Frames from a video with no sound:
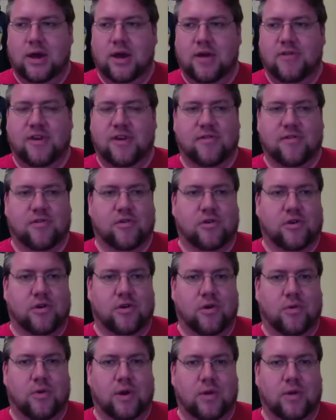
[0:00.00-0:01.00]
Things are
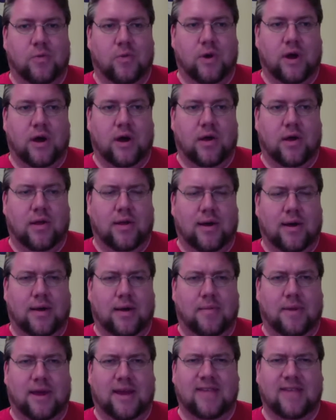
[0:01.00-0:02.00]
going well.
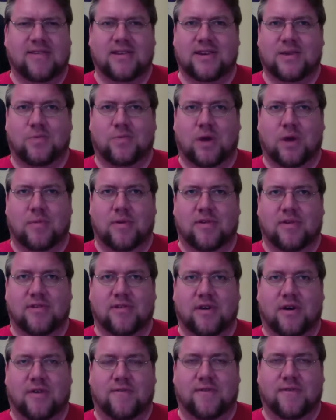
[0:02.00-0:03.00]
Um, I guess I did weigh
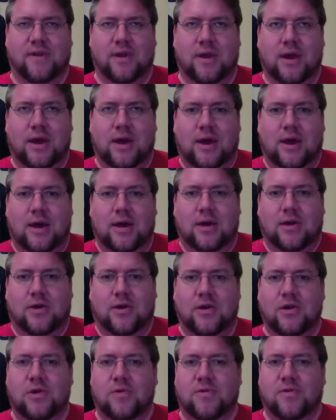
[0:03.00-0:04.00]
myself, and
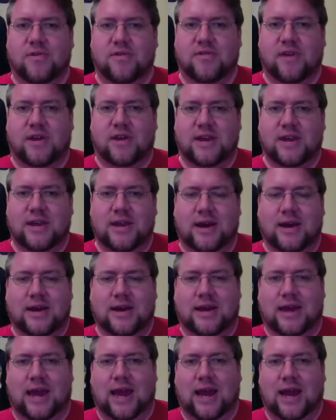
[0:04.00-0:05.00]
good news is I did
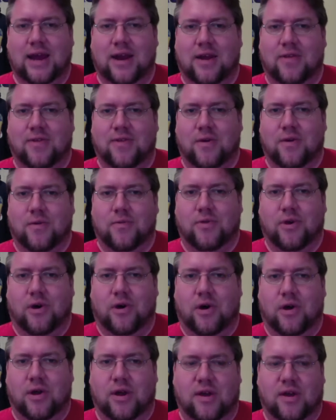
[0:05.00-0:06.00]
not gain anything over the
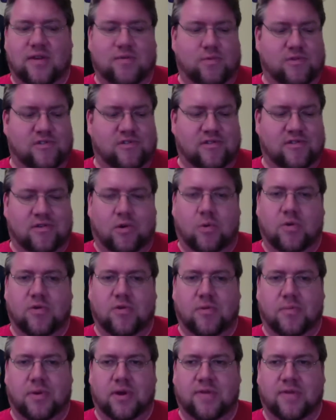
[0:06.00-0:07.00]
holidays, which is always
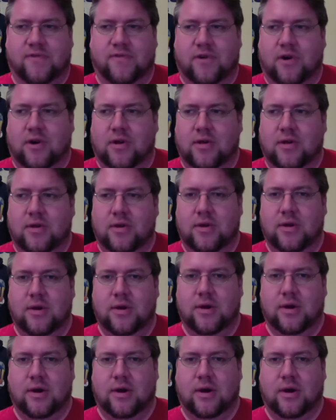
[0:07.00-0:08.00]
a pitfall.
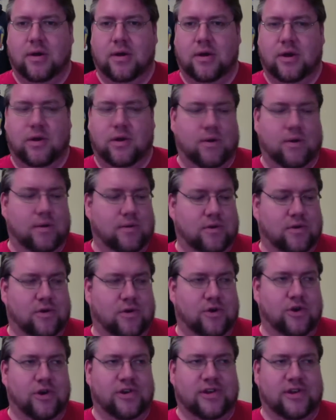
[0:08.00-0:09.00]
Uh, you know, a
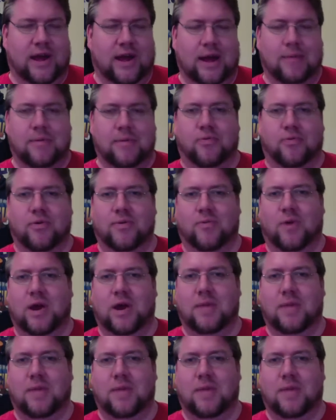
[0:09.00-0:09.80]
good time to put weight